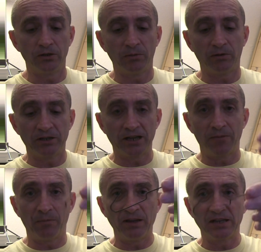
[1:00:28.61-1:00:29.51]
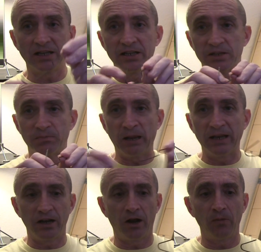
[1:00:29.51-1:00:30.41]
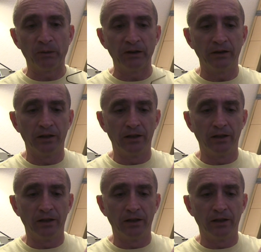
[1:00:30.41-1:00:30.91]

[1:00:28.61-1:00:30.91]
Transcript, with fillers: them every time. Basically just bend it open.